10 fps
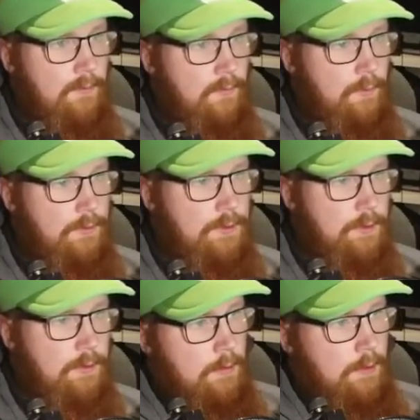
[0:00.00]
four
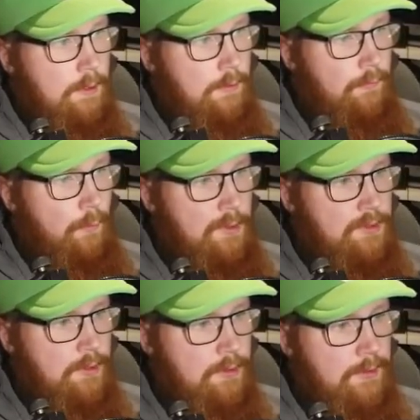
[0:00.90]
star, another four
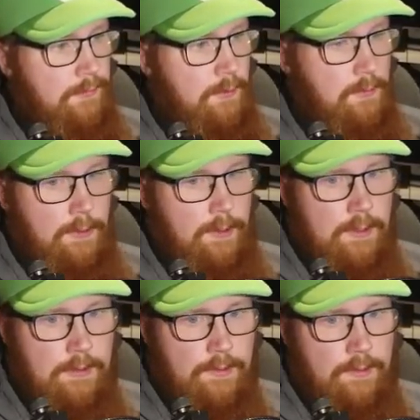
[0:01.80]
star star difficulty.
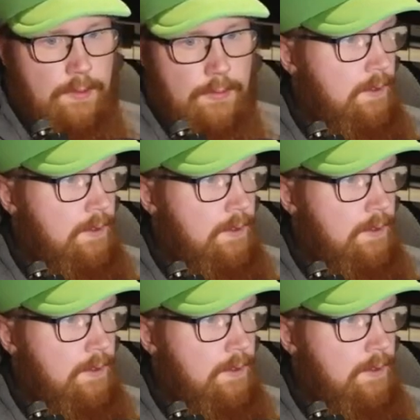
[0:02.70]
Let's go.